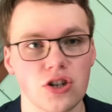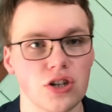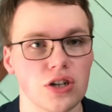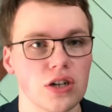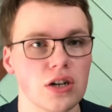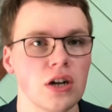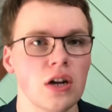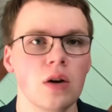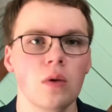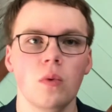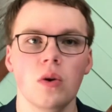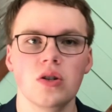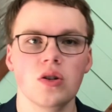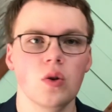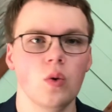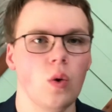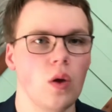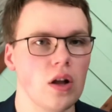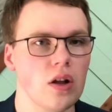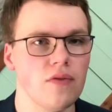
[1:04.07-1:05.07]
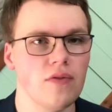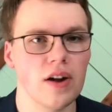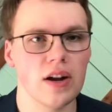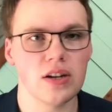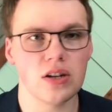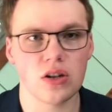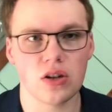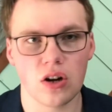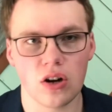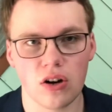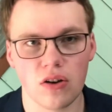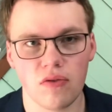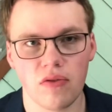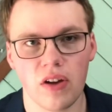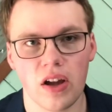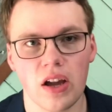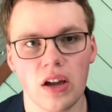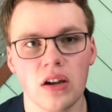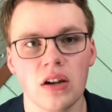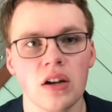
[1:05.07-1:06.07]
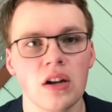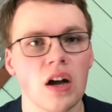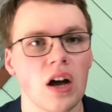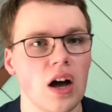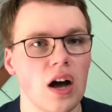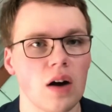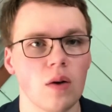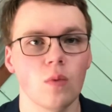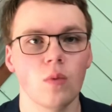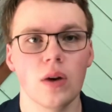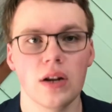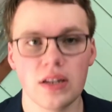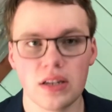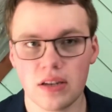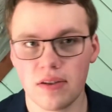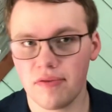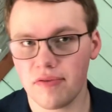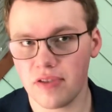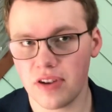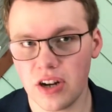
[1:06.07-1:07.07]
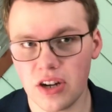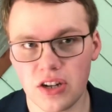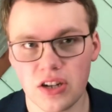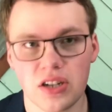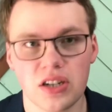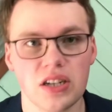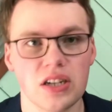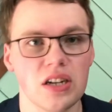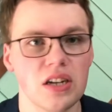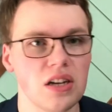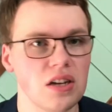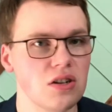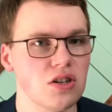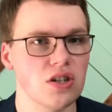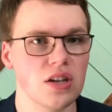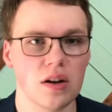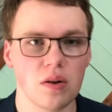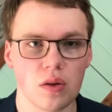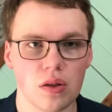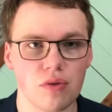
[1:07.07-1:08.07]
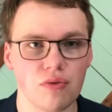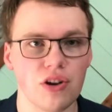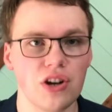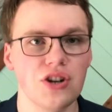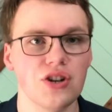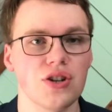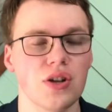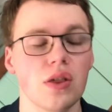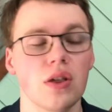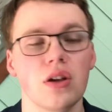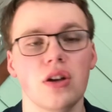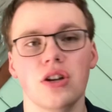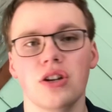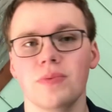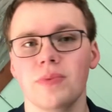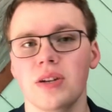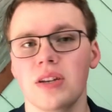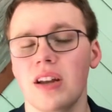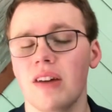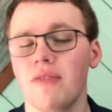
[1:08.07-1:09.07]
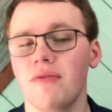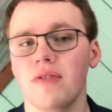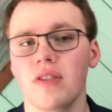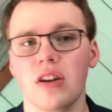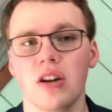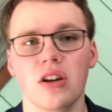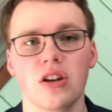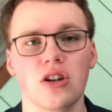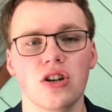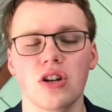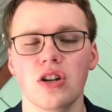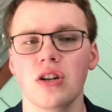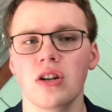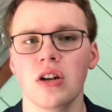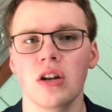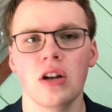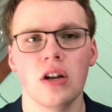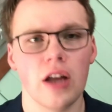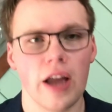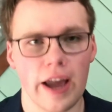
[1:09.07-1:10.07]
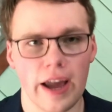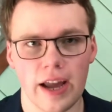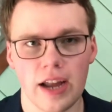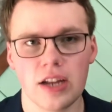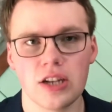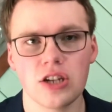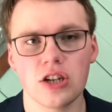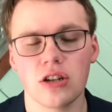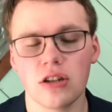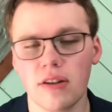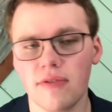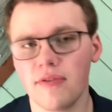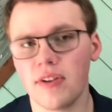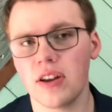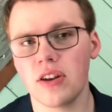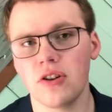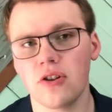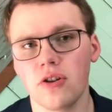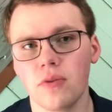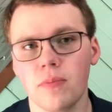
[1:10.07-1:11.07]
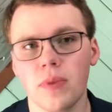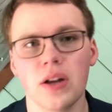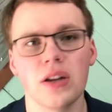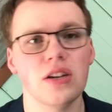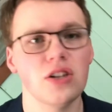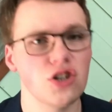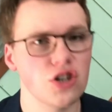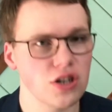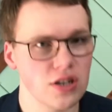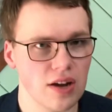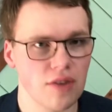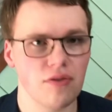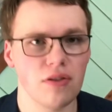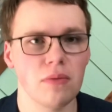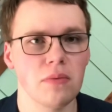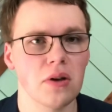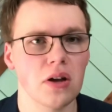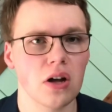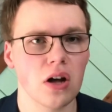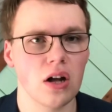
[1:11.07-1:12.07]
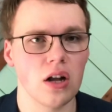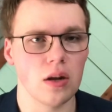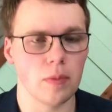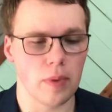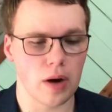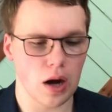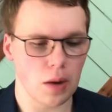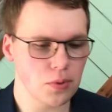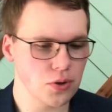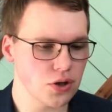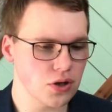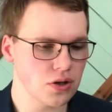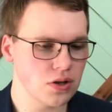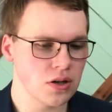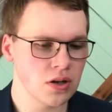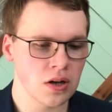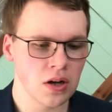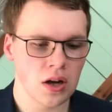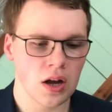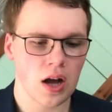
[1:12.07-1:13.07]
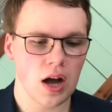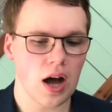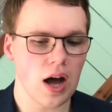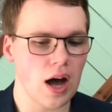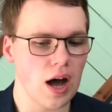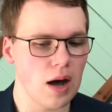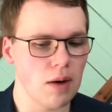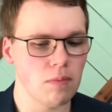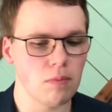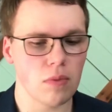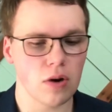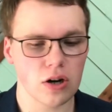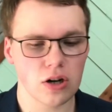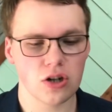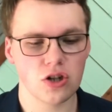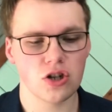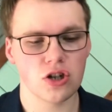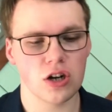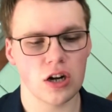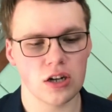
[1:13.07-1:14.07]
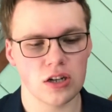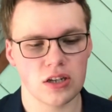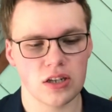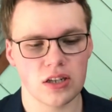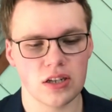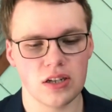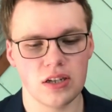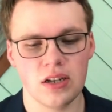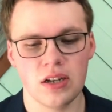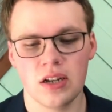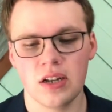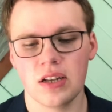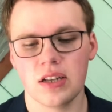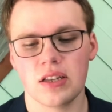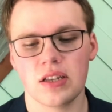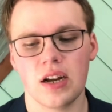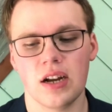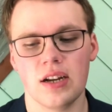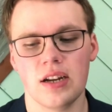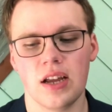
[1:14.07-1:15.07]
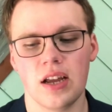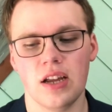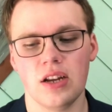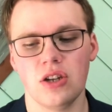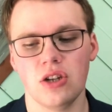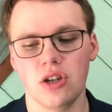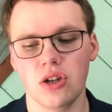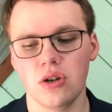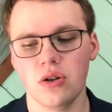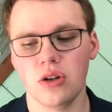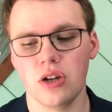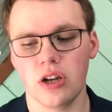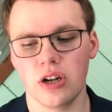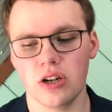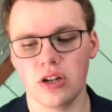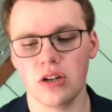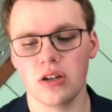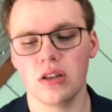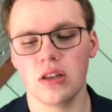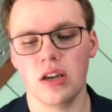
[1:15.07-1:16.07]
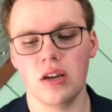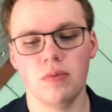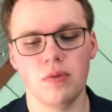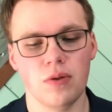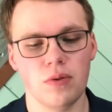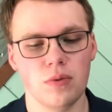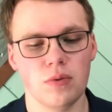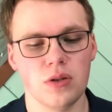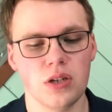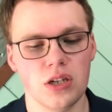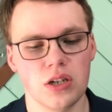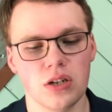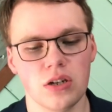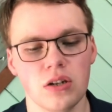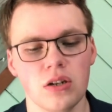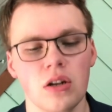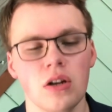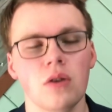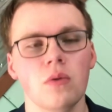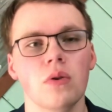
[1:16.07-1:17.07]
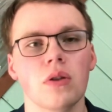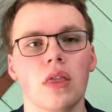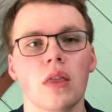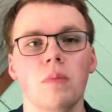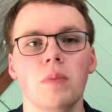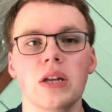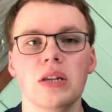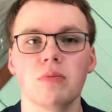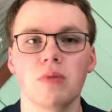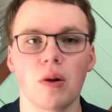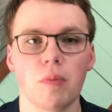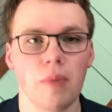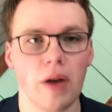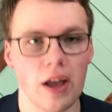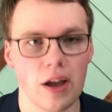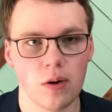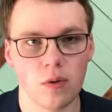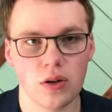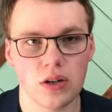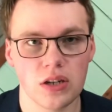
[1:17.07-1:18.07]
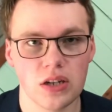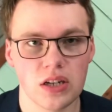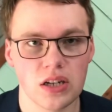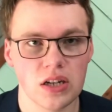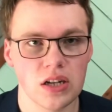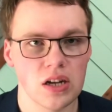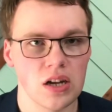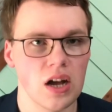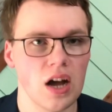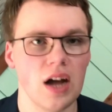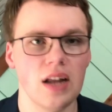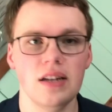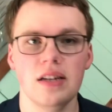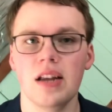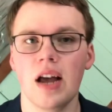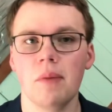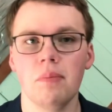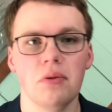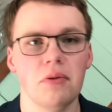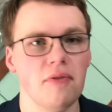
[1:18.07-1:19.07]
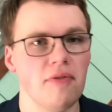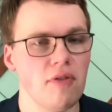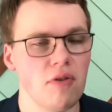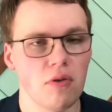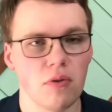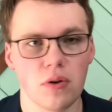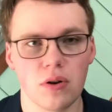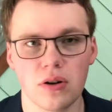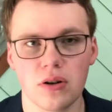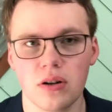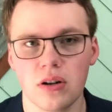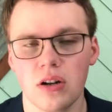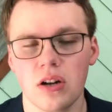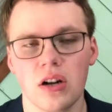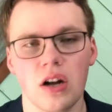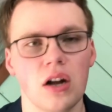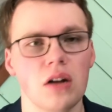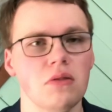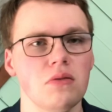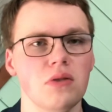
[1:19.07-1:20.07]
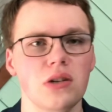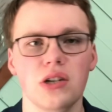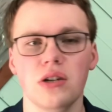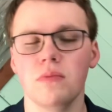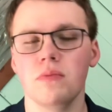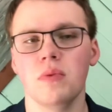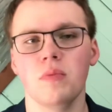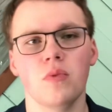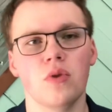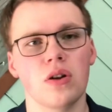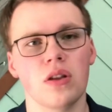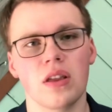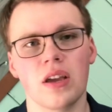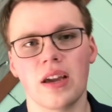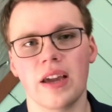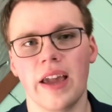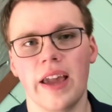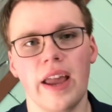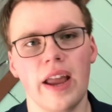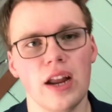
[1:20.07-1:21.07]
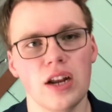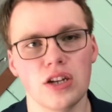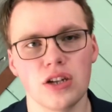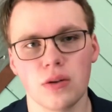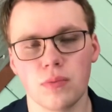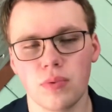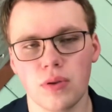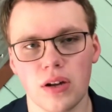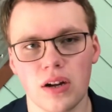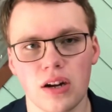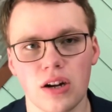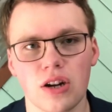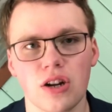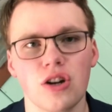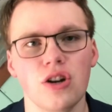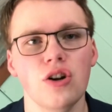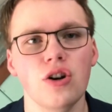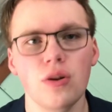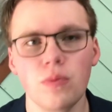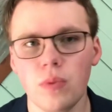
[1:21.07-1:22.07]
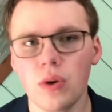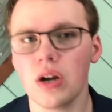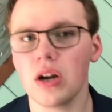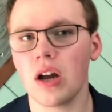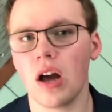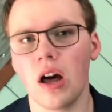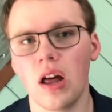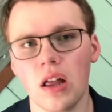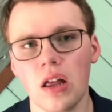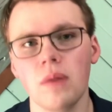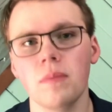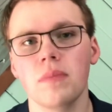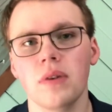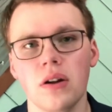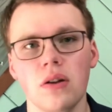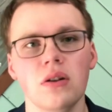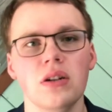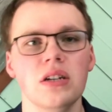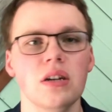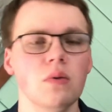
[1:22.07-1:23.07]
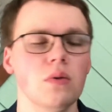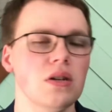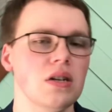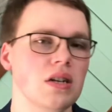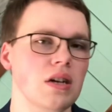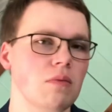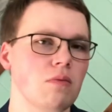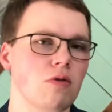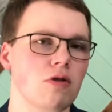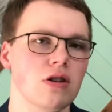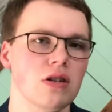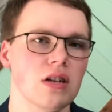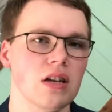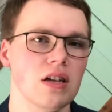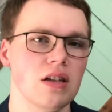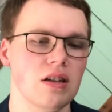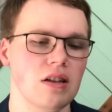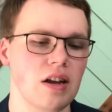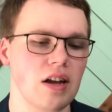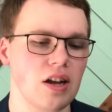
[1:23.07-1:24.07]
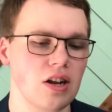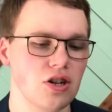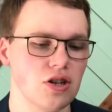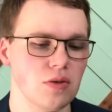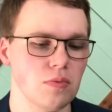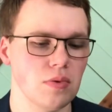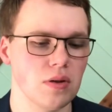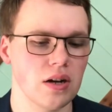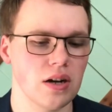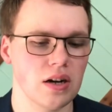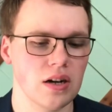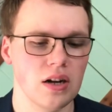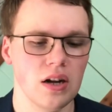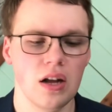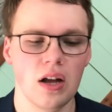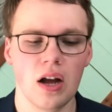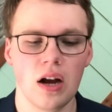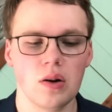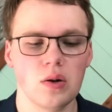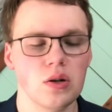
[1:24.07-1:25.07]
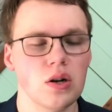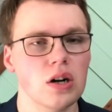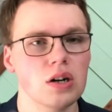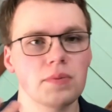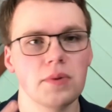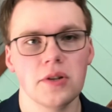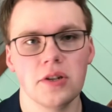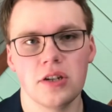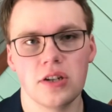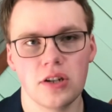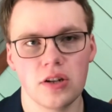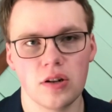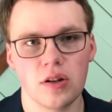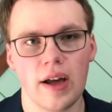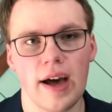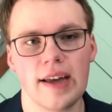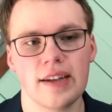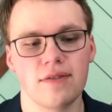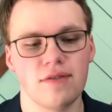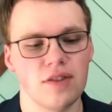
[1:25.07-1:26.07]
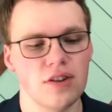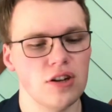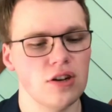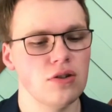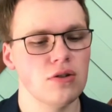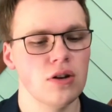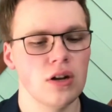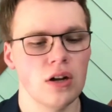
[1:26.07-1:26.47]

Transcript: year, wasn't qualified as an R F A, uh, went to free agency, he signed with the Rangers. I think he should be definitely a good A H L defender, but should definitely be a call-up option. Uh, Mark Johnston signed a two-year league minimum deal with the Pittsburgh Penguins. Uh, depth forward, uh, shouldn't be more than like an A H L player. Could be a call-up, but I would say once again most likely an A H L player. Uh, we talked about this in our last video.